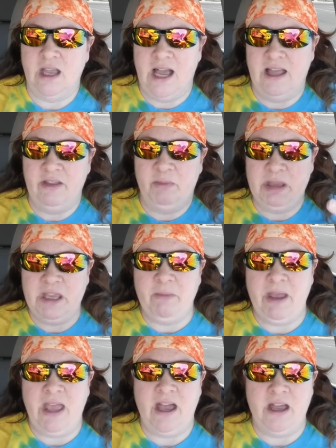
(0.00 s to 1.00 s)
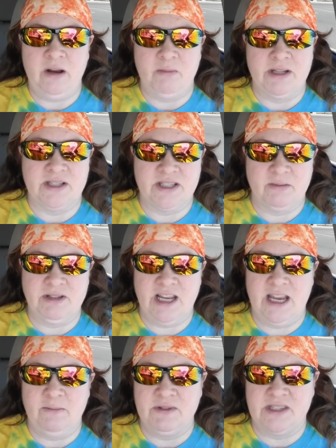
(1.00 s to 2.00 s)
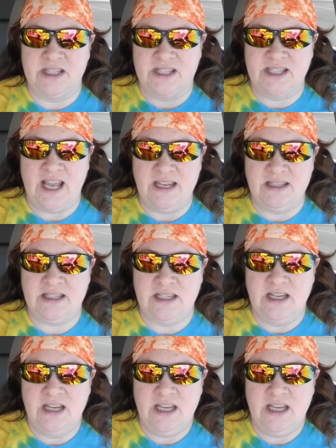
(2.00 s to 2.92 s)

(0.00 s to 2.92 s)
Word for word: on the pee pad, but sometimes the scent